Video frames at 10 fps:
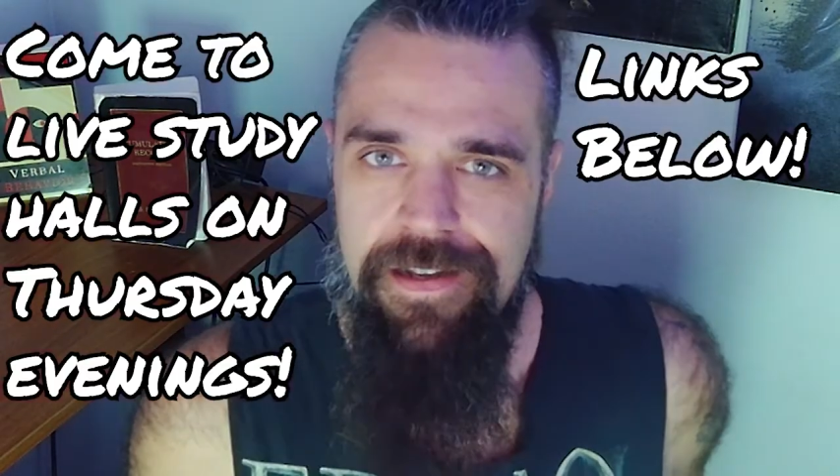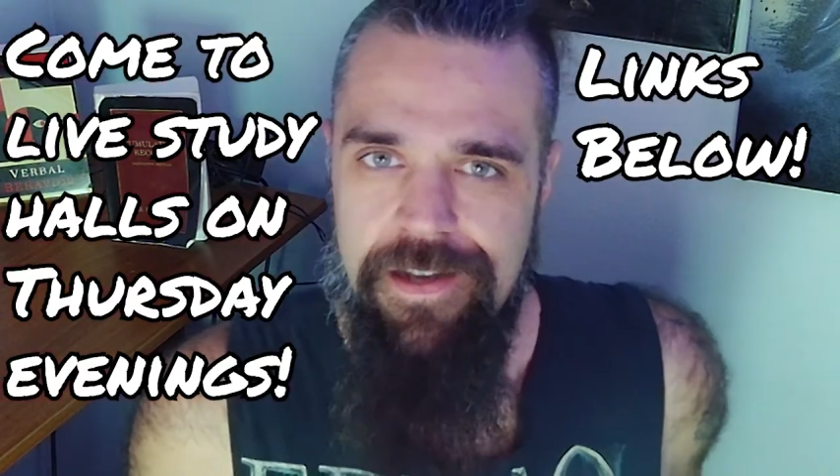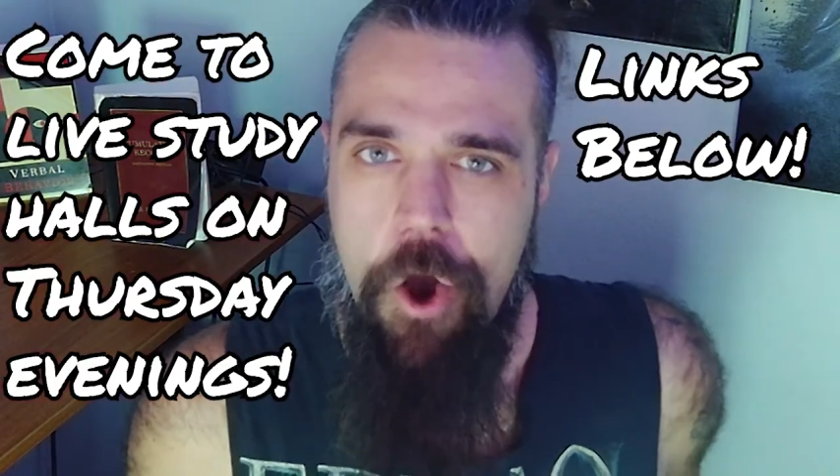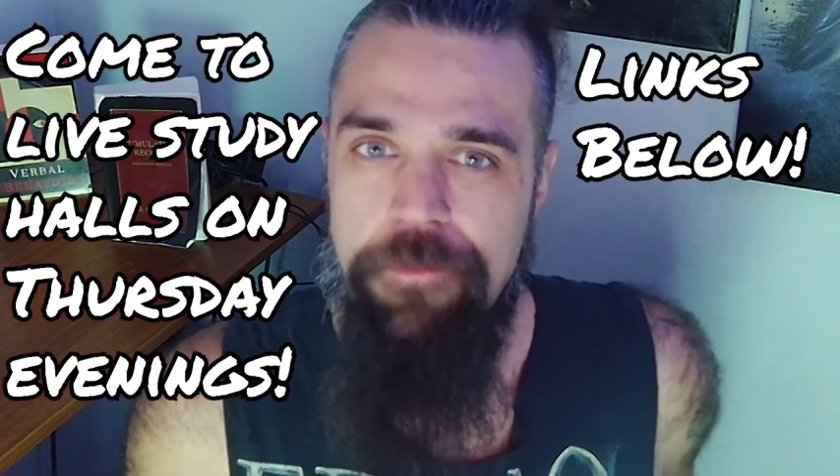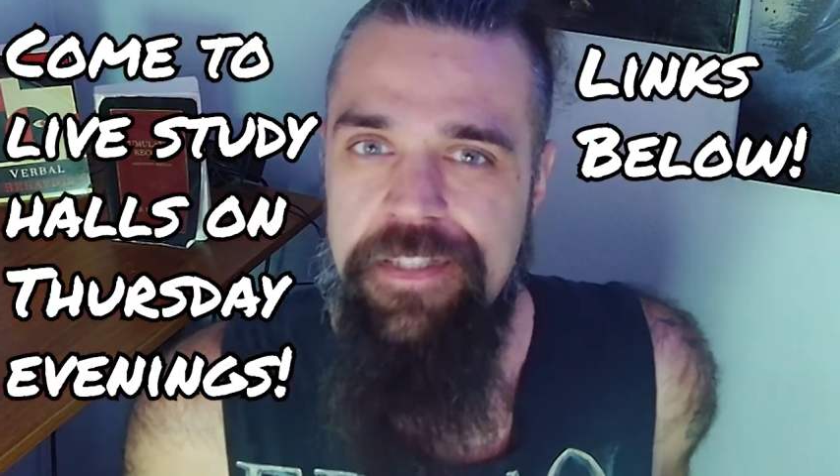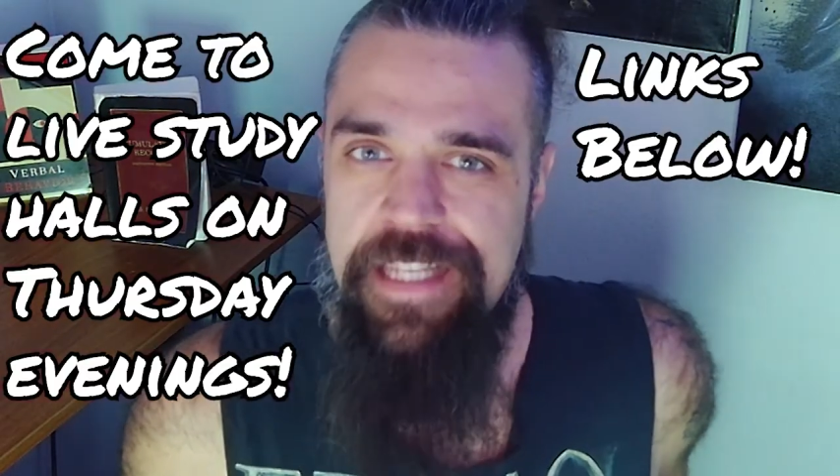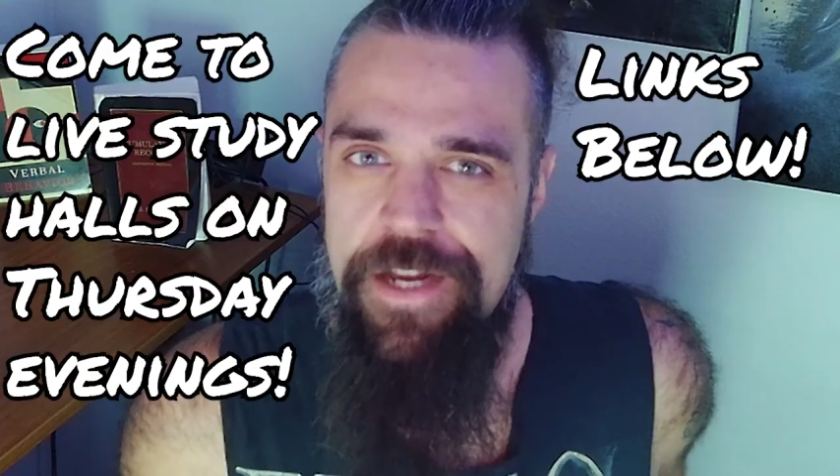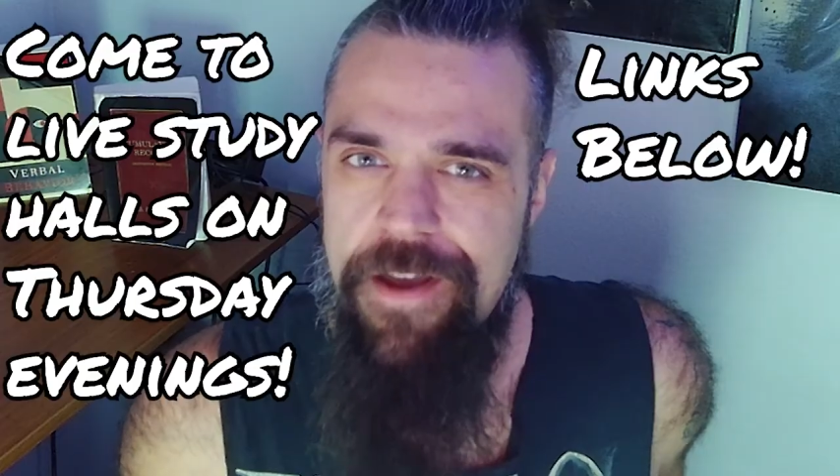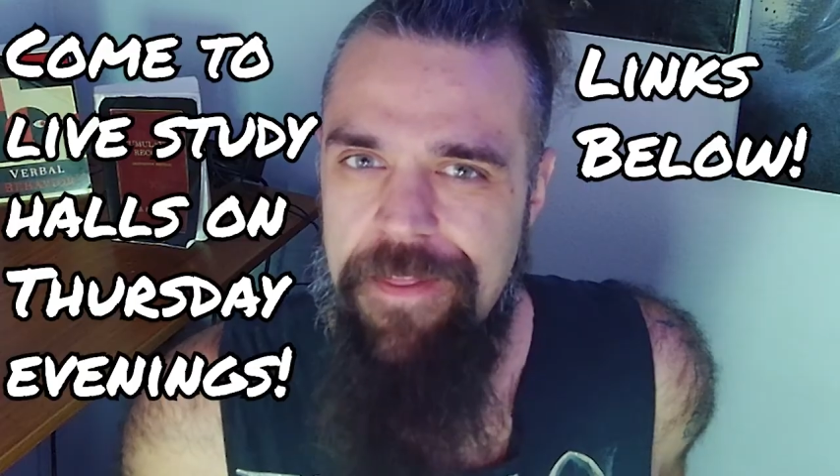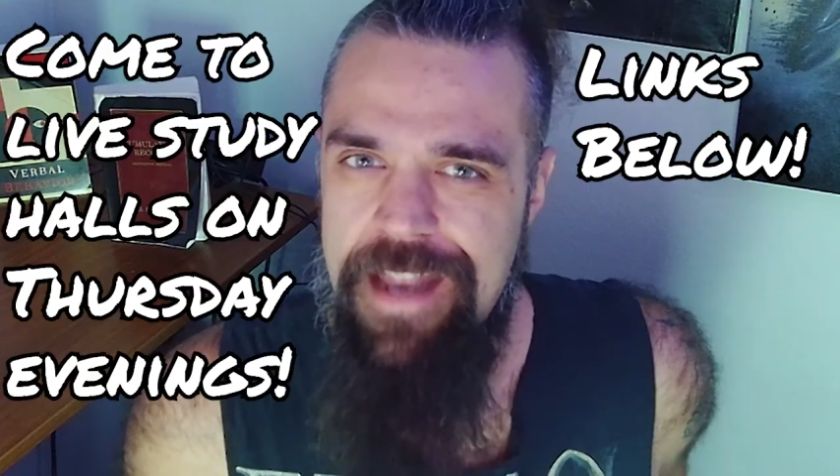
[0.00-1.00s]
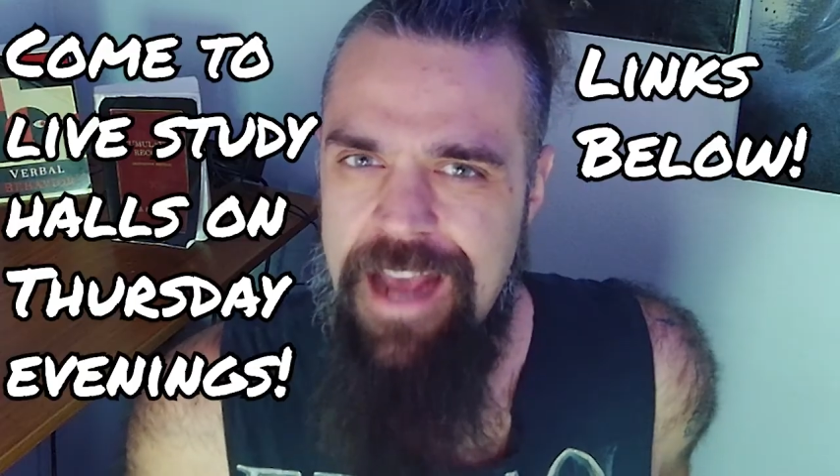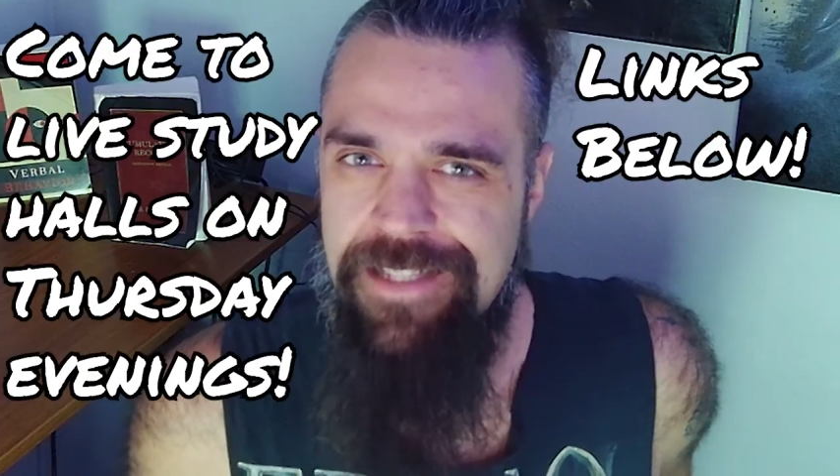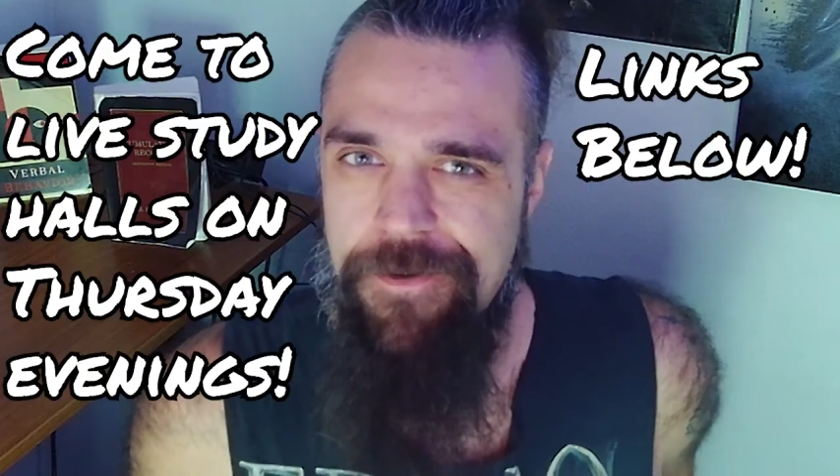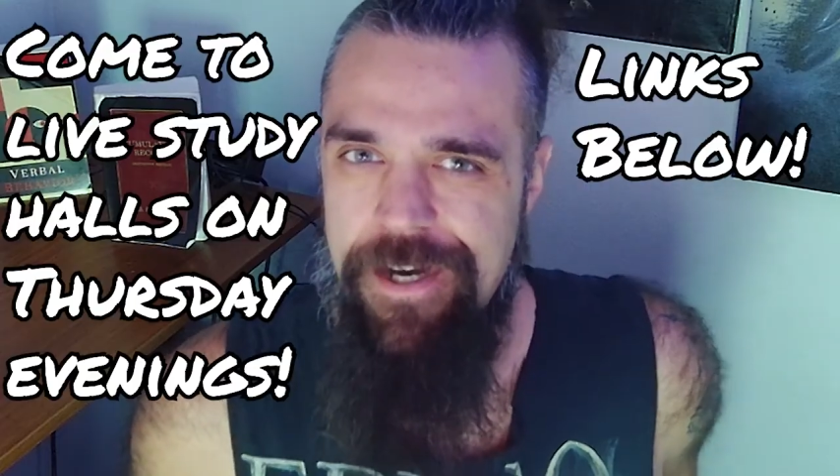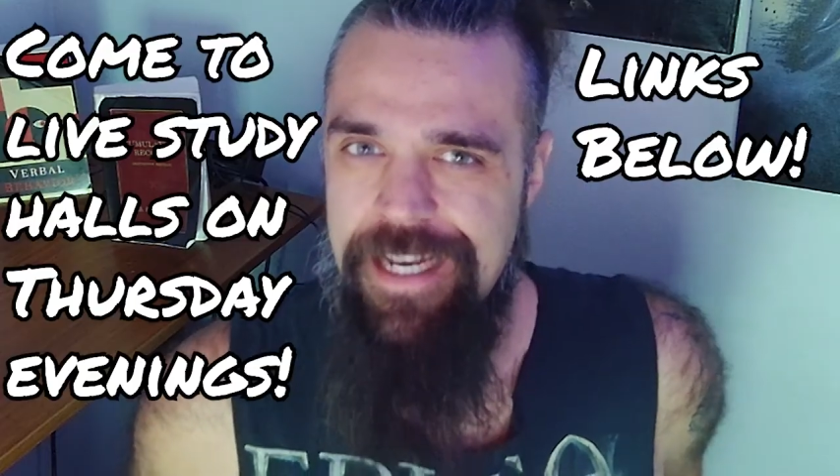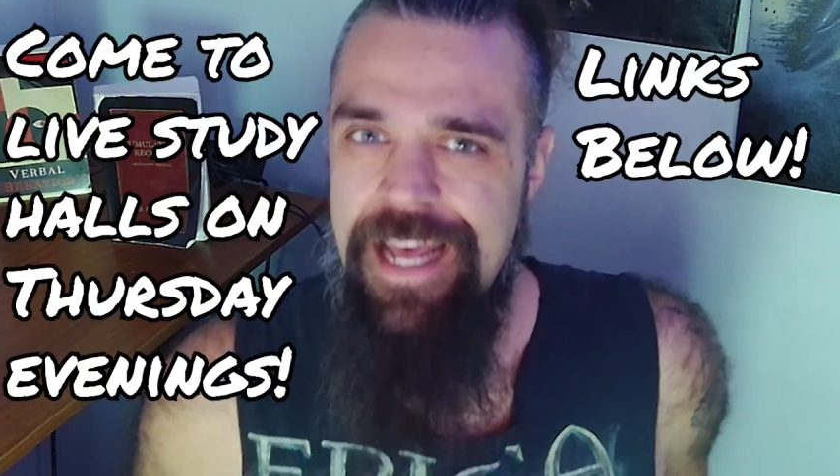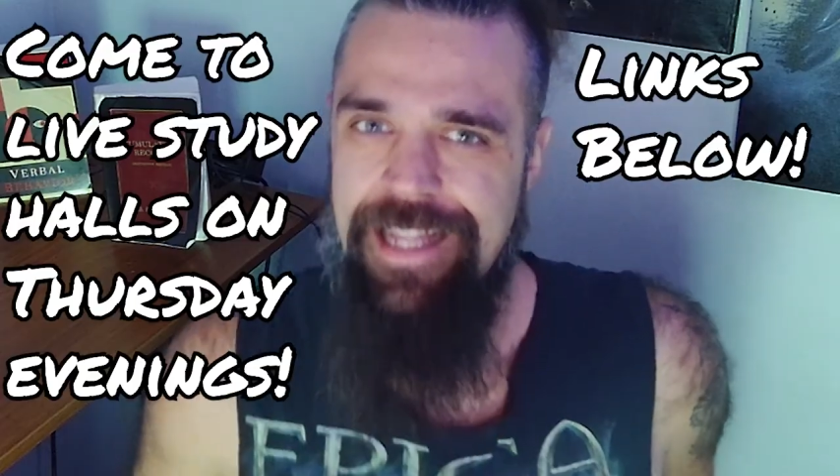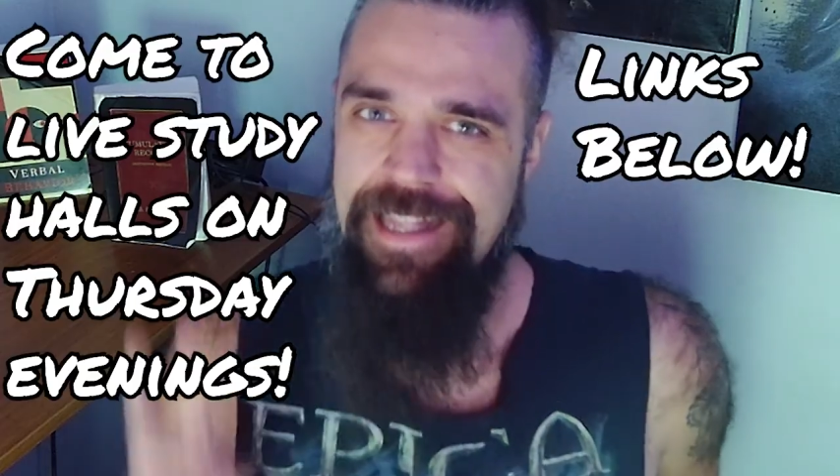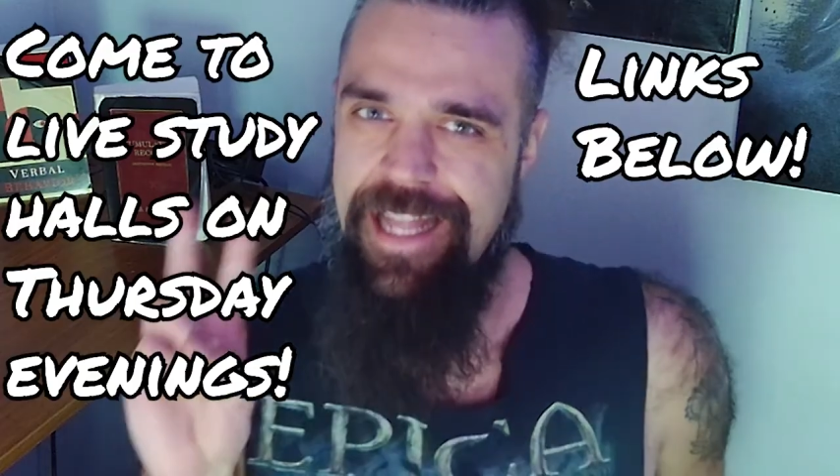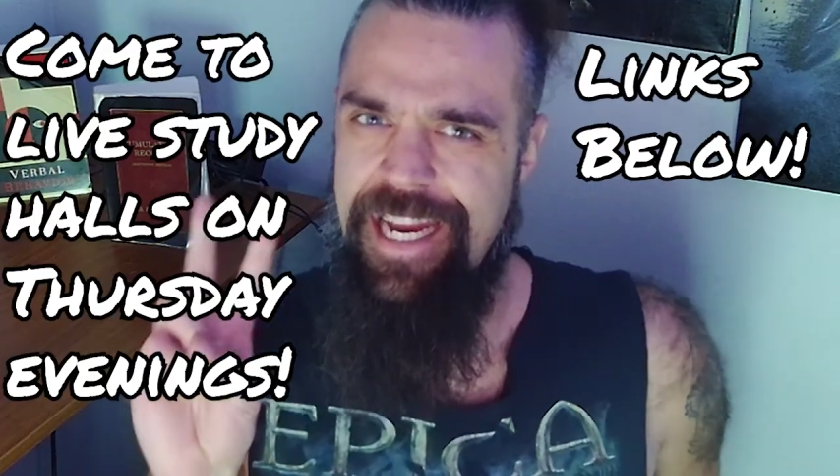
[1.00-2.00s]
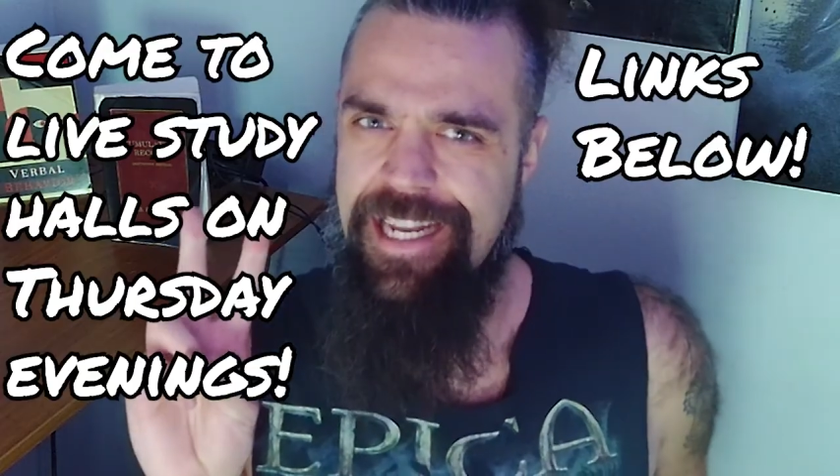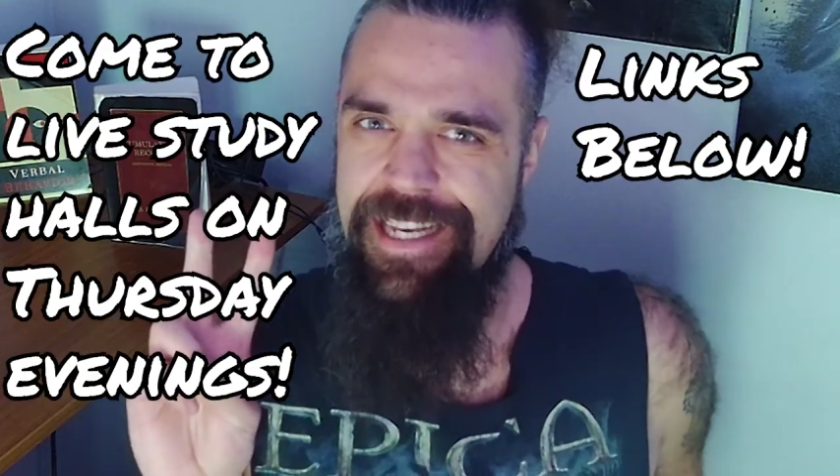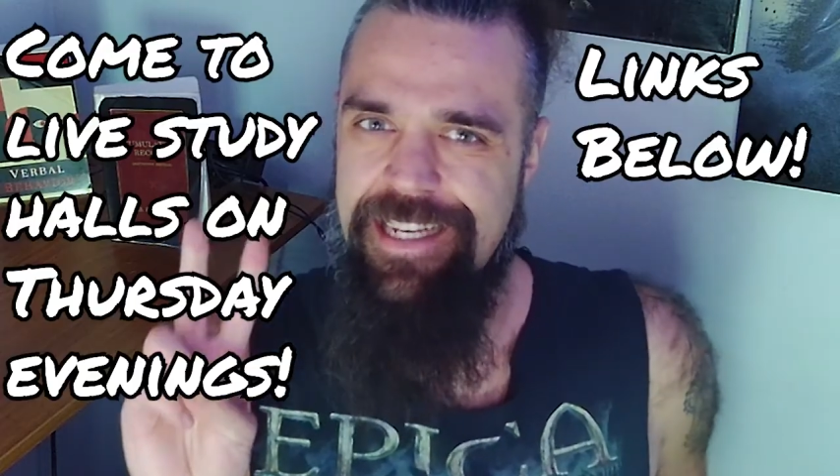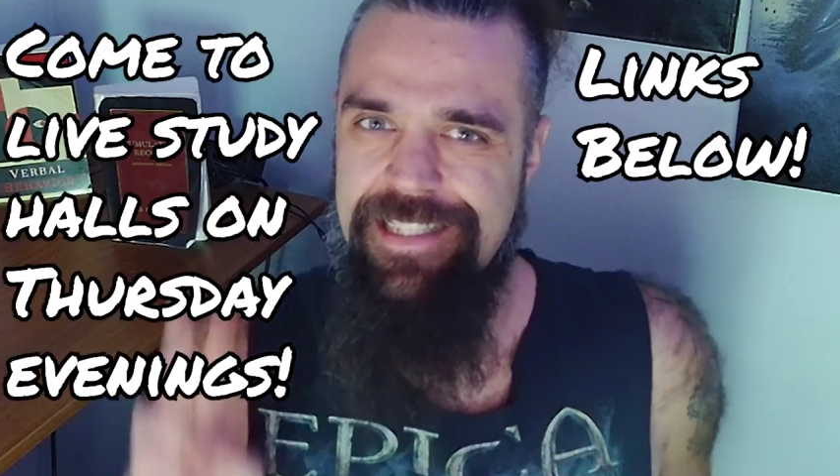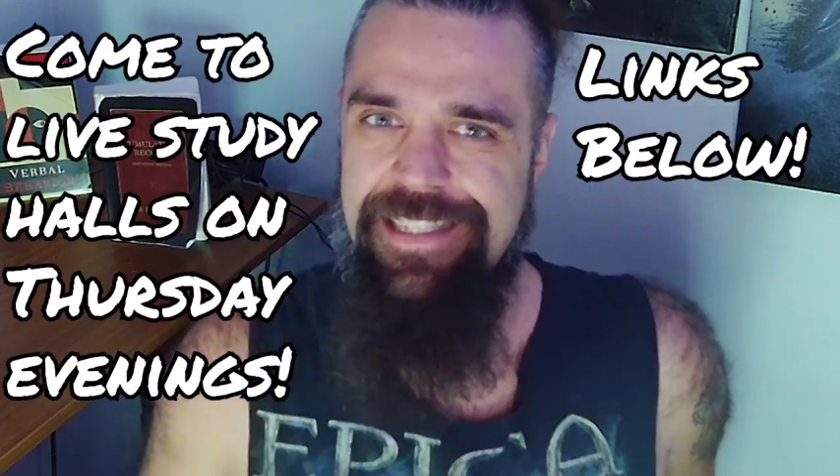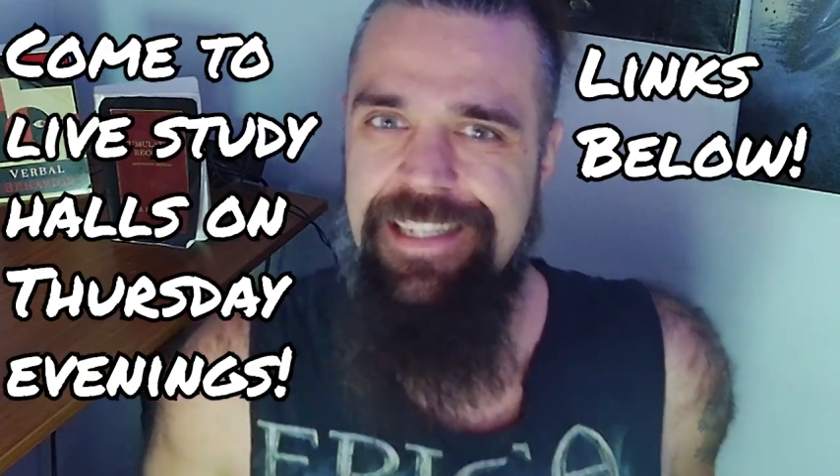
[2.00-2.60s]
Hope to see you at the next one. Laters!